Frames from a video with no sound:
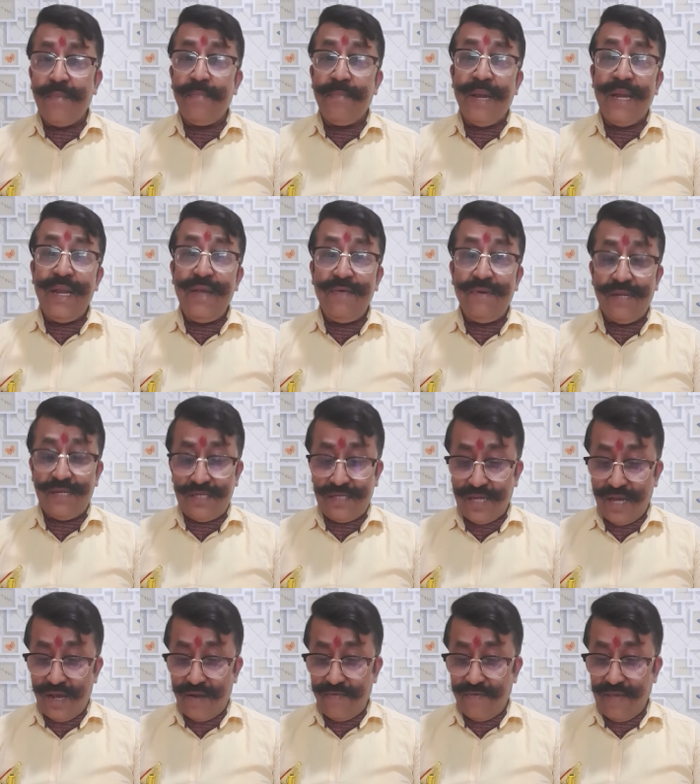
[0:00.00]
Many were
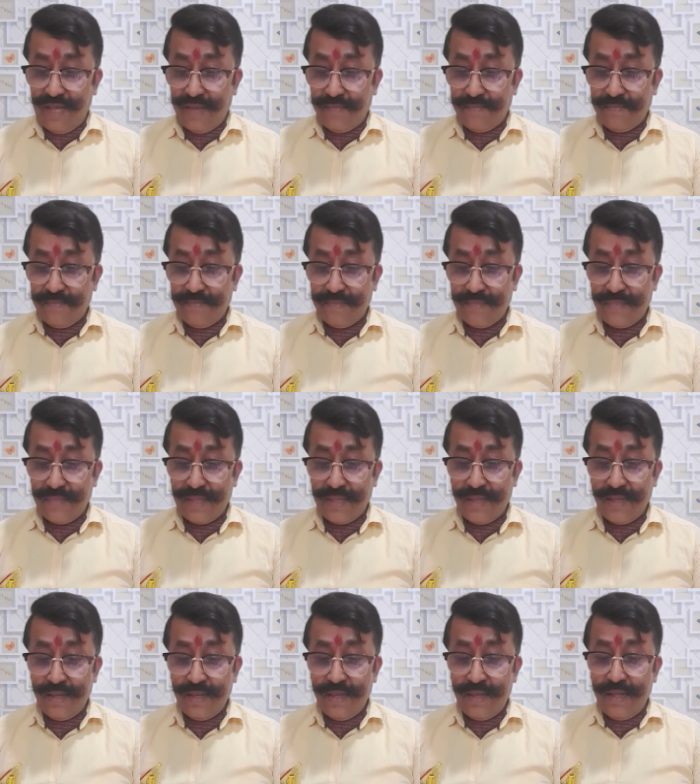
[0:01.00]
starving.
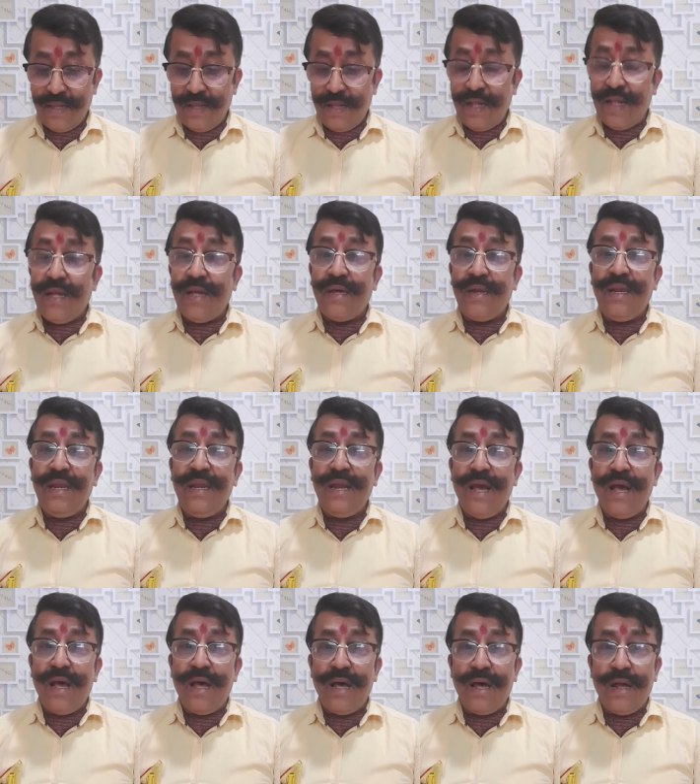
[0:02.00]

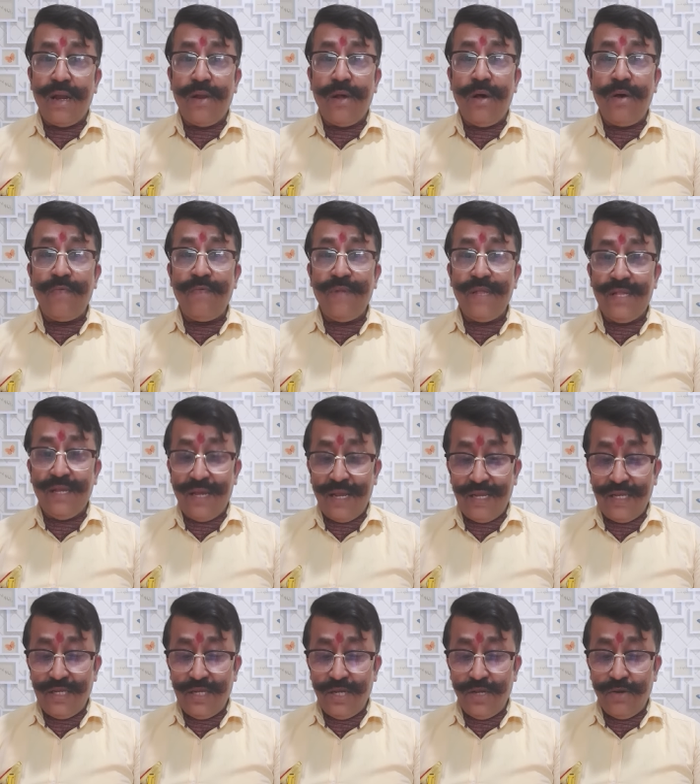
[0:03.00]
Rina, along with the
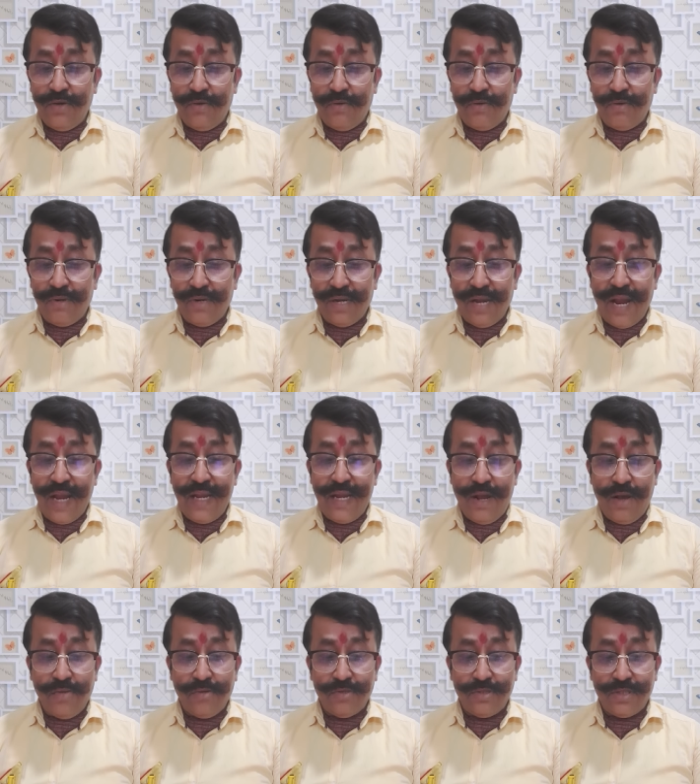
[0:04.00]
N G O
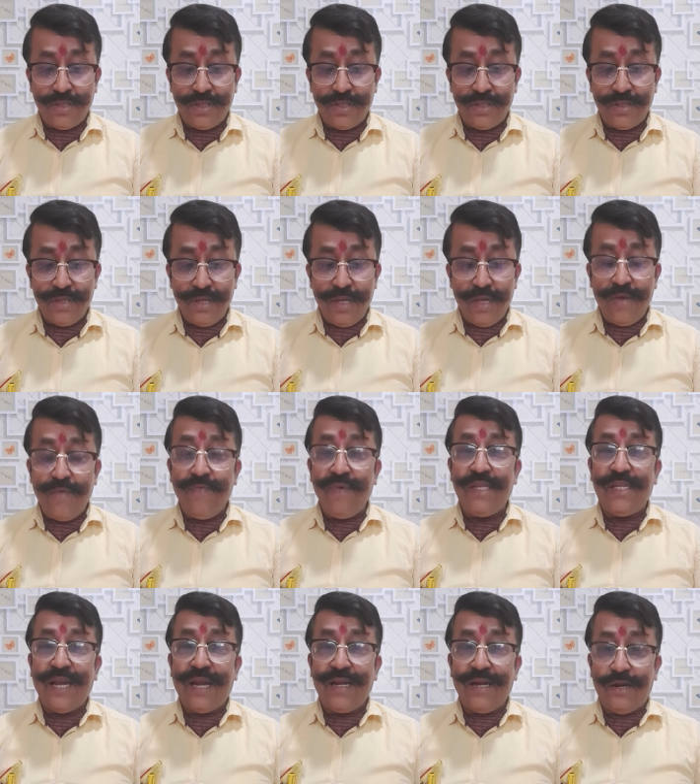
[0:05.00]
Lighthouse,
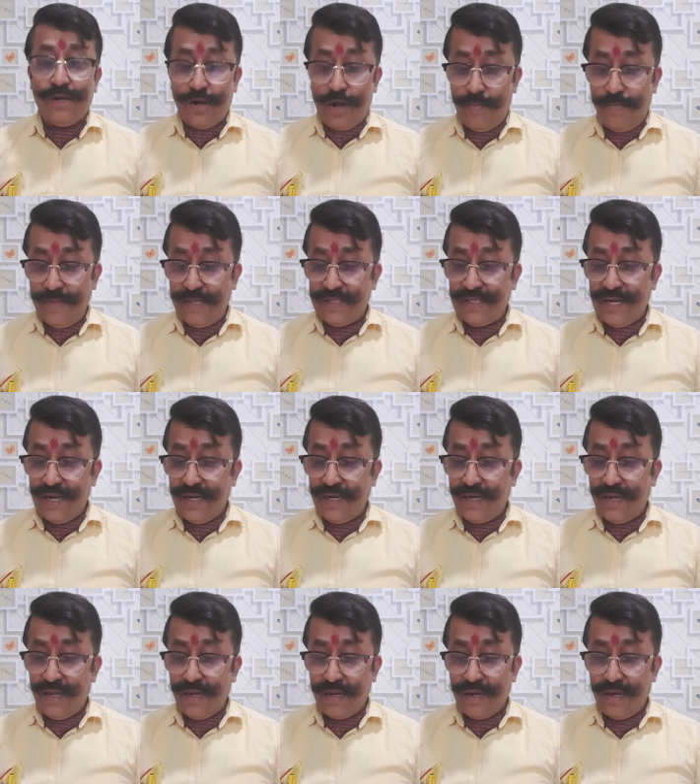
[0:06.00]
which had a drop-in
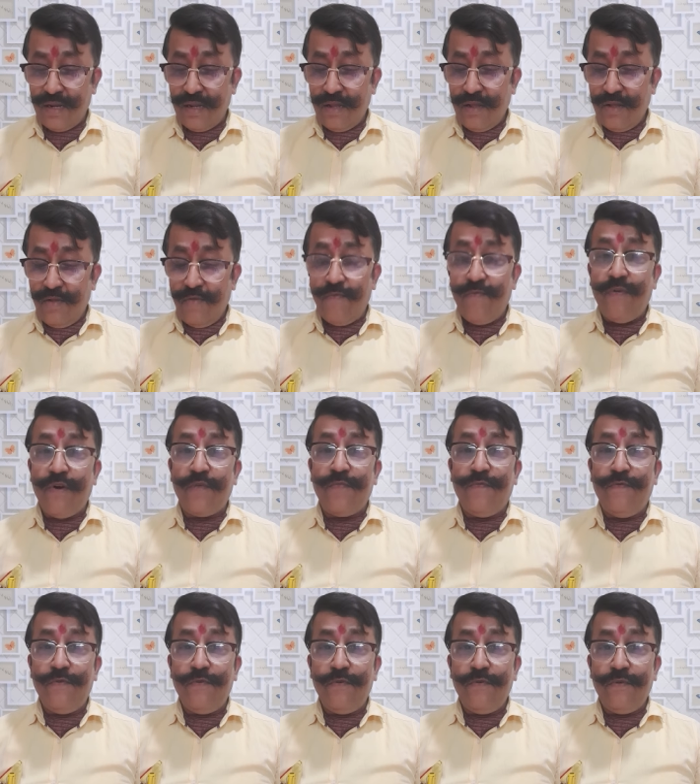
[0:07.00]
center for
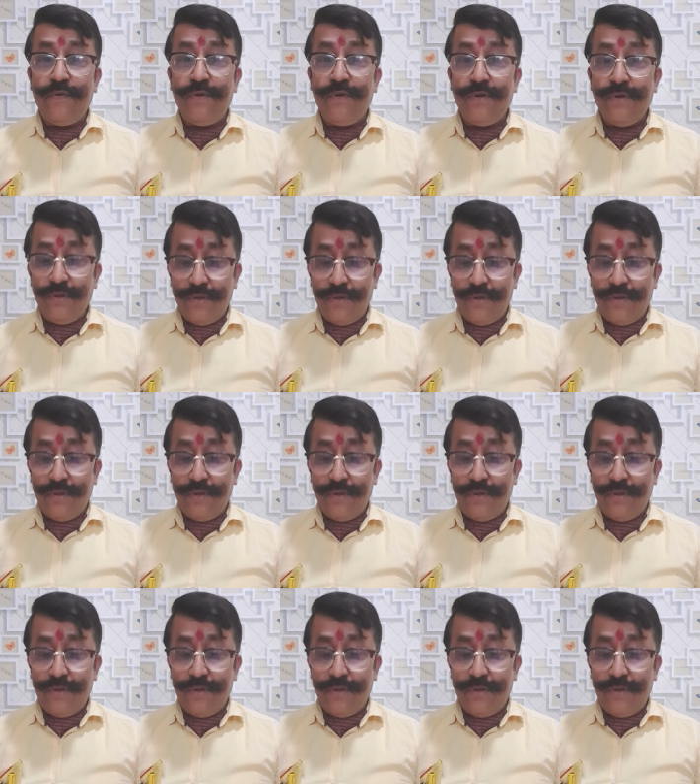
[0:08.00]
food,